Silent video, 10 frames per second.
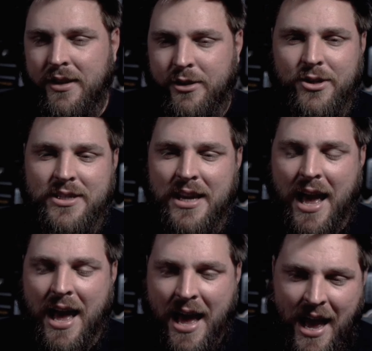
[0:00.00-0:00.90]
It looks
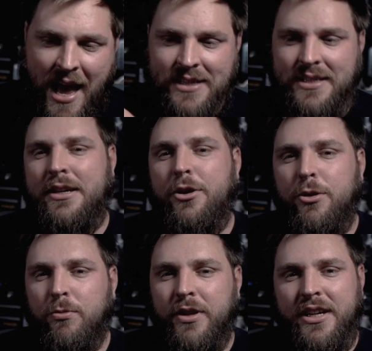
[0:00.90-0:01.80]
hot,
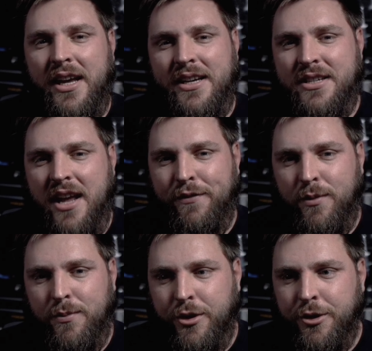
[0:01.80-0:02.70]
really nice dive
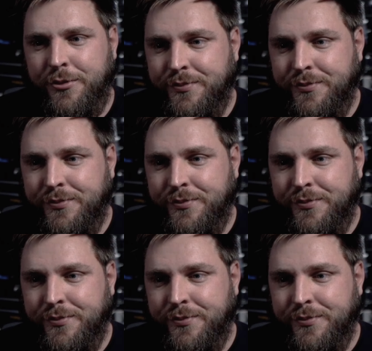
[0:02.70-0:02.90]
computer.